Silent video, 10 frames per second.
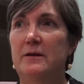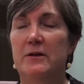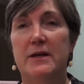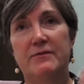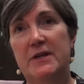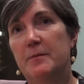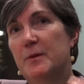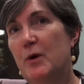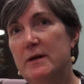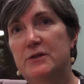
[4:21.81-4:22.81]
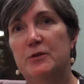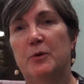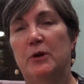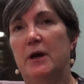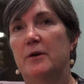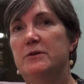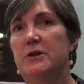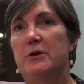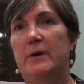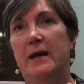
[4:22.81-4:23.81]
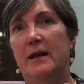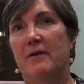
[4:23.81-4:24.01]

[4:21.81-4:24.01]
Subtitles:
You have to keep the price super low, so you can't